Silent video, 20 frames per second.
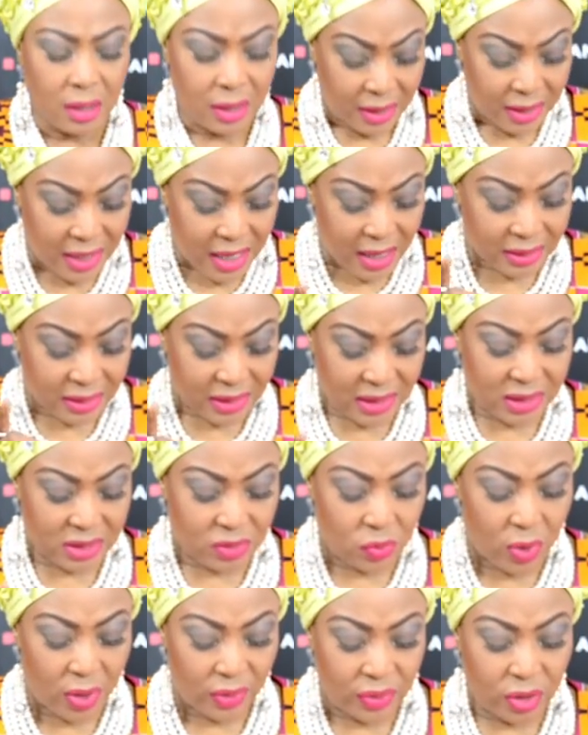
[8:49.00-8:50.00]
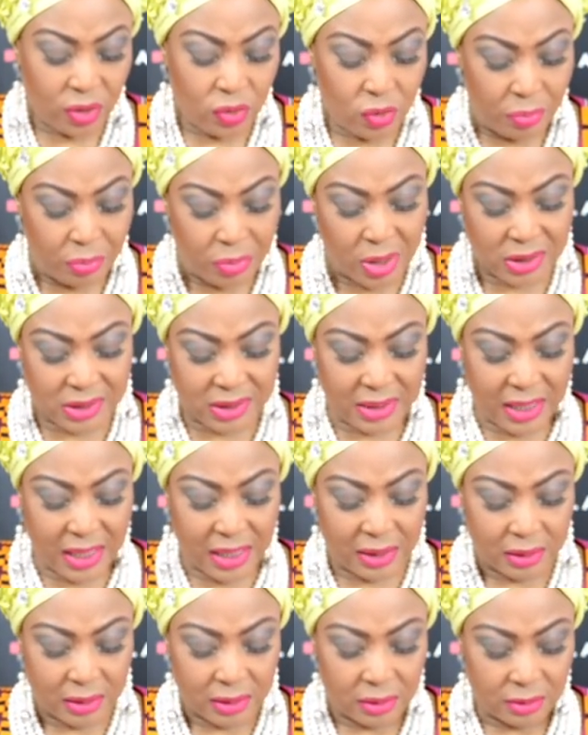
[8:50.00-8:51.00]
Now, this is one thing you must learn.
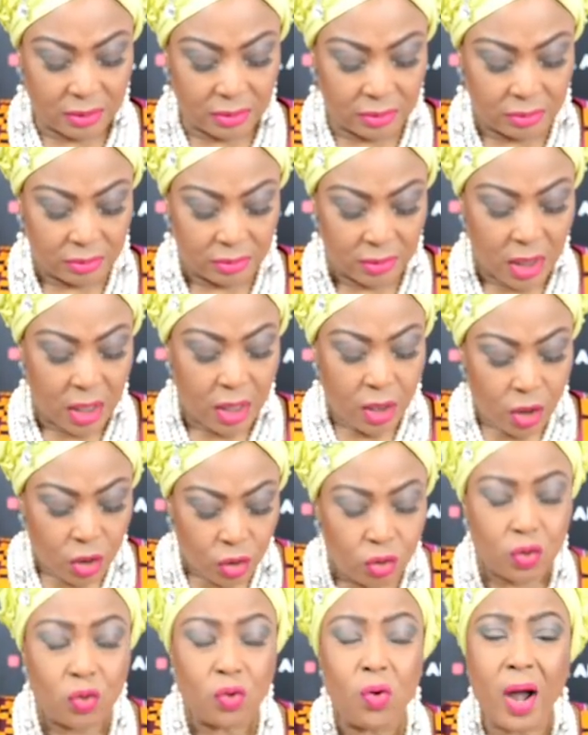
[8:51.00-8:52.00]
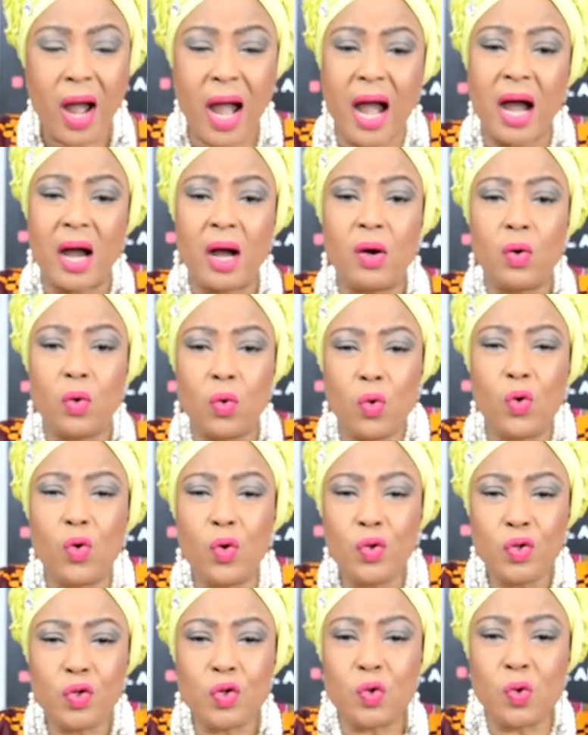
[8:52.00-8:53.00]
You are
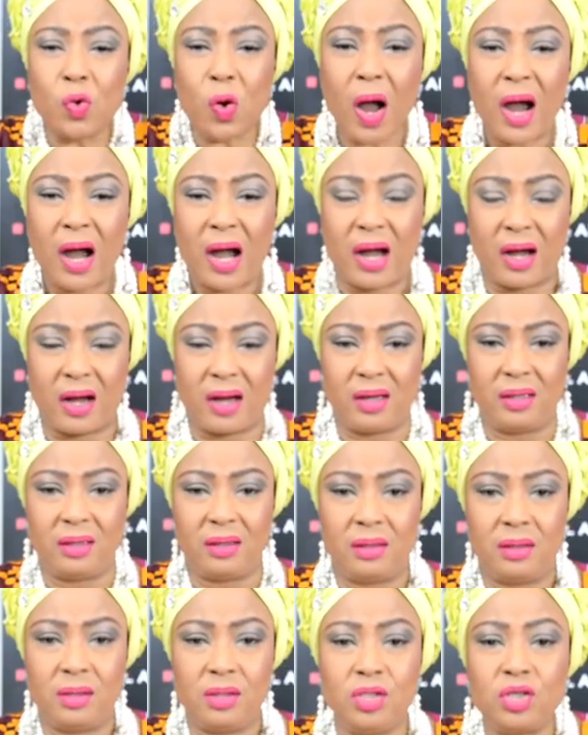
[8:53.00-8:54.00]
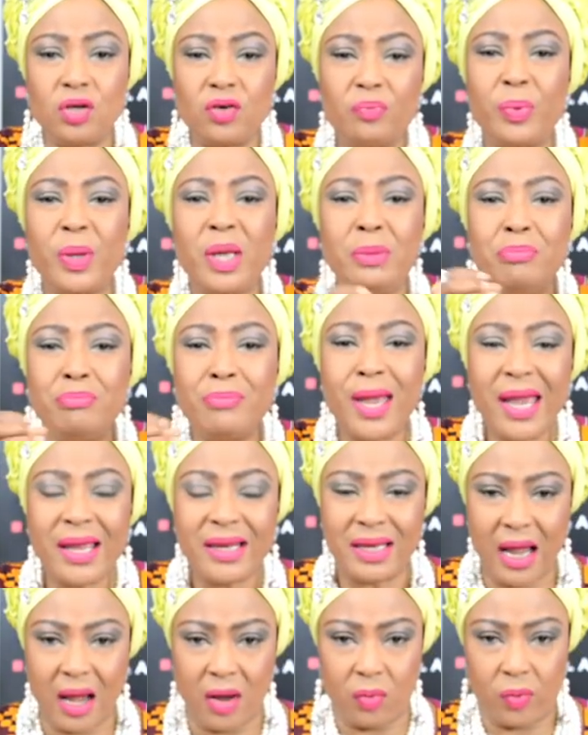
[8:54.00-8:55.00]
who you are. You've been made
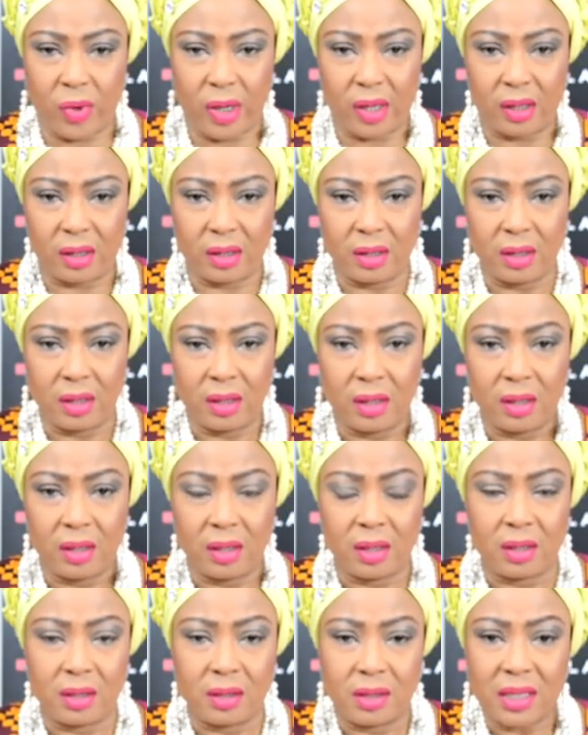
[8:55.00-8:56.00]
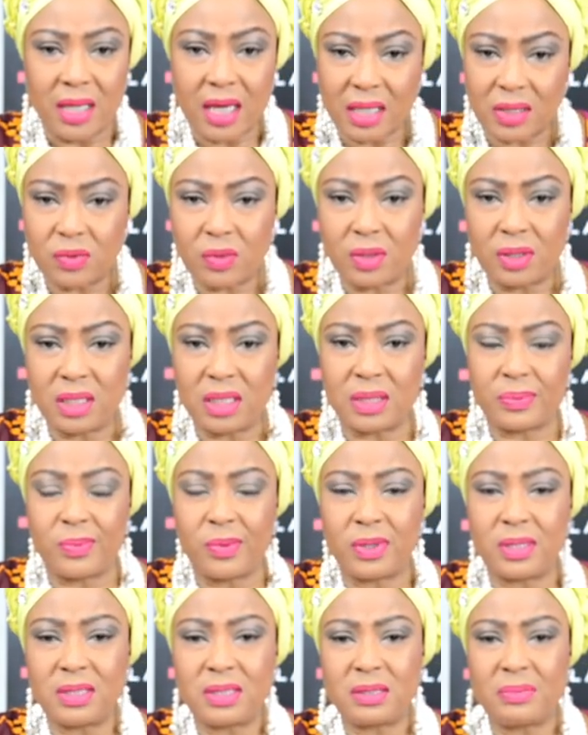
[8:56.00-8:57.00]
that way. That's what this
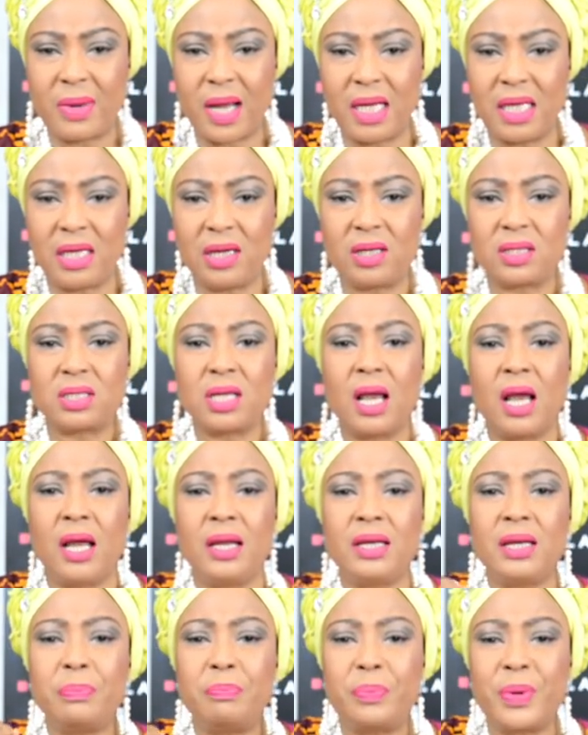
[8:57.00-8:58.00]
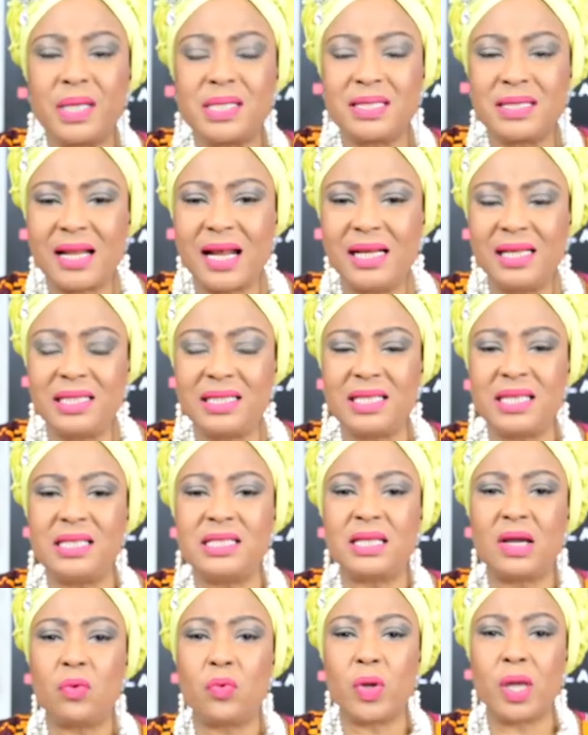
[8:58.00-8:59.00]
book is reminding us. The personalities
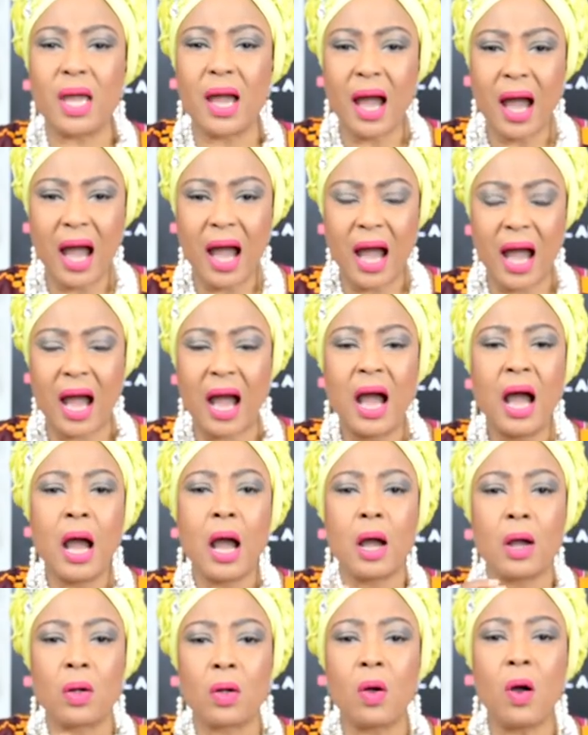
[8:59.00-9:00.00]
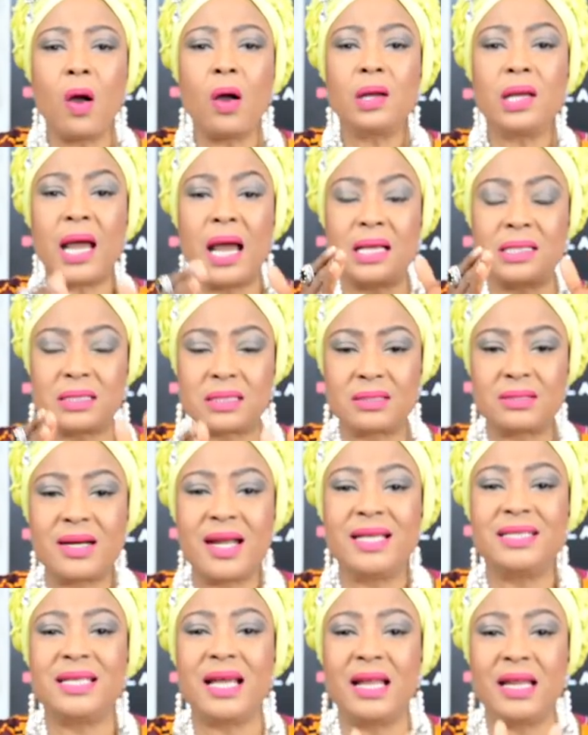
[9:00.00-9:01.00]
that we are God has
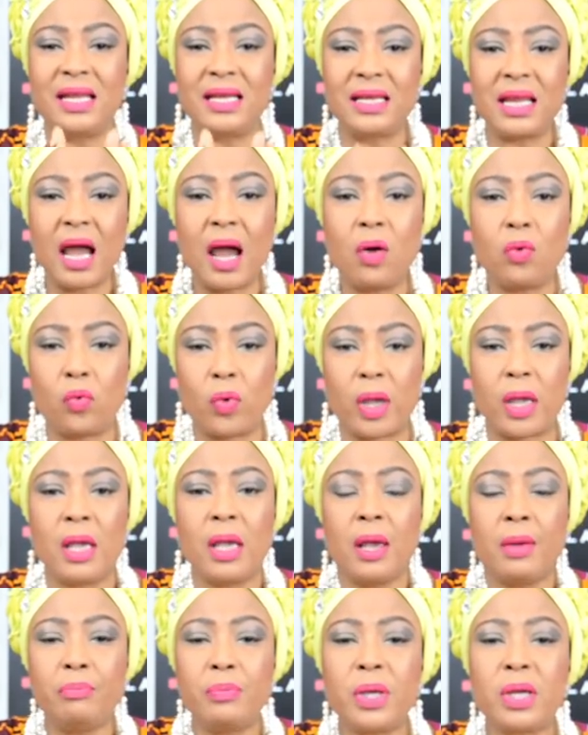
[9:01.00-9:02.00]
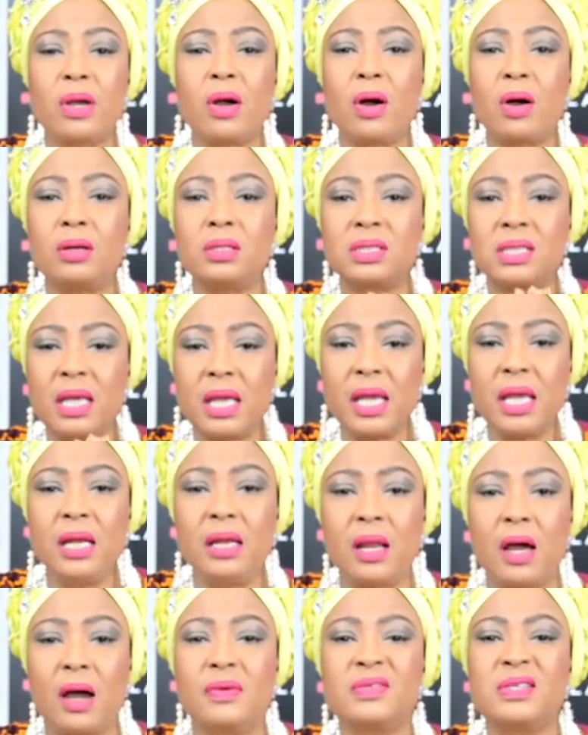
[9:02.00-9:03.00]
created it that way because he
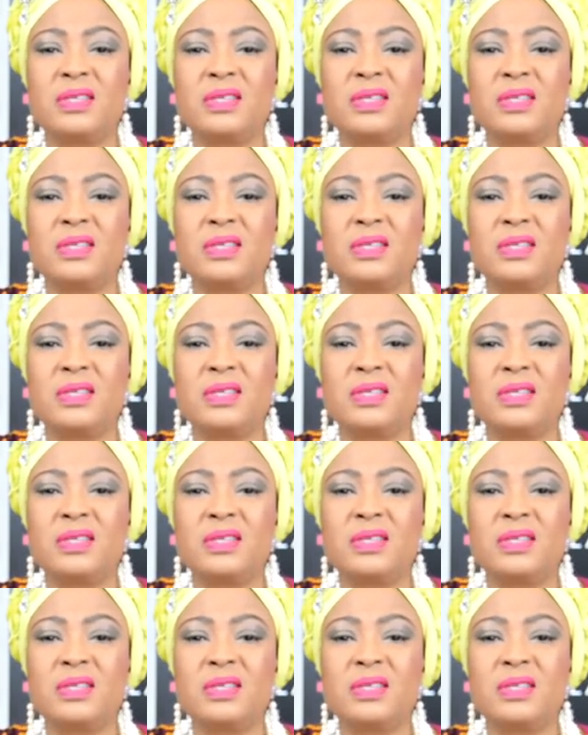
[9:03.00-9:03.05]
loves